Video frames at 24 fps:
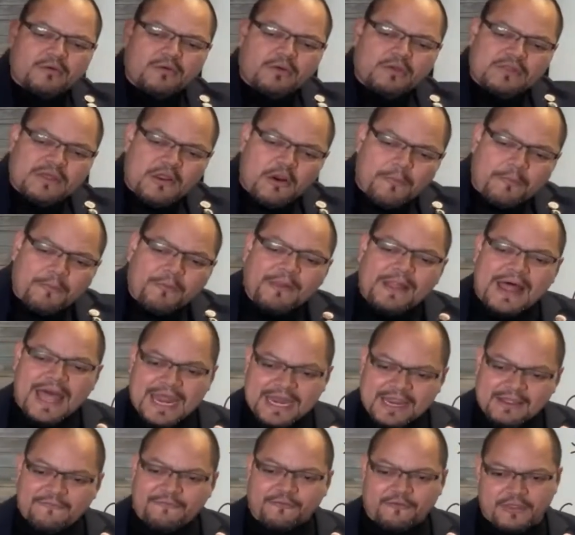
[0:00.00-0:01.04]
they're
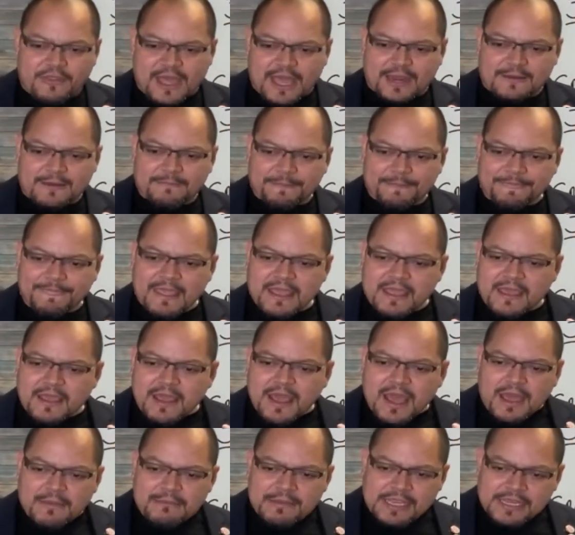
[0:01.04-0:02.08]
planning for that.
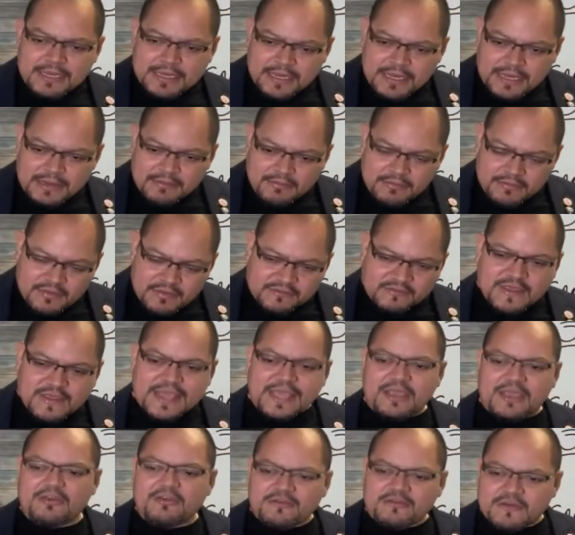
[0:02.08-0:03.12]
I mean, the
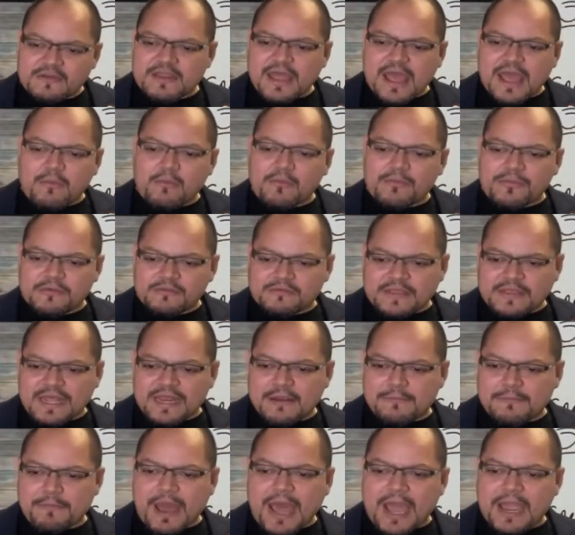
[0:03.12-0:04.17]
second you sit down with this
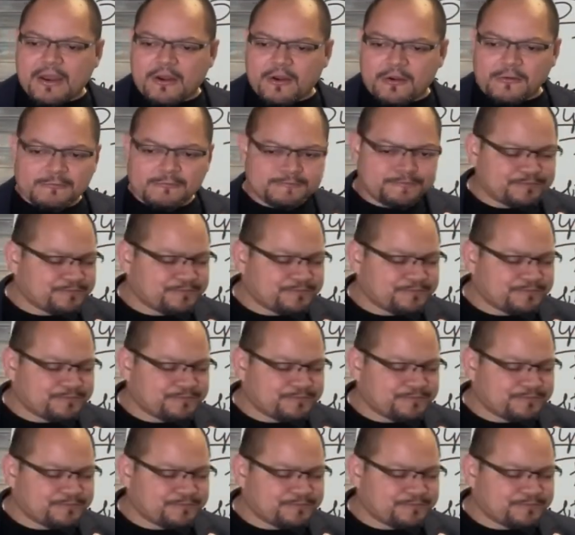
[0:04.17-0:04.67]
tenant buyer,